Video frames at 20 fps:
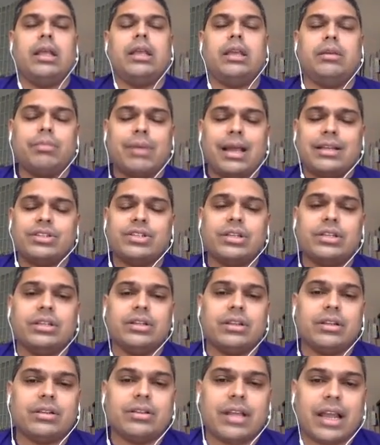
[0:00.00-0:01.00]
Imagine
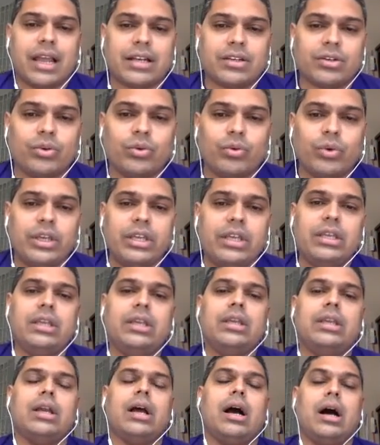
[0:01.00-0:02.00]
that
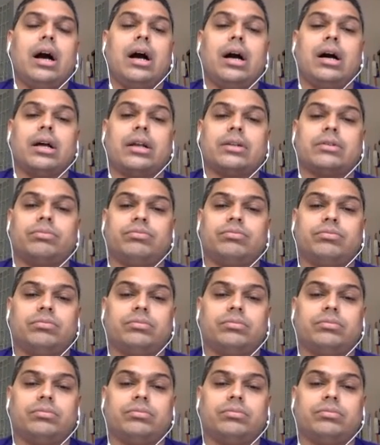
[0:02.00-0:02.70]
we are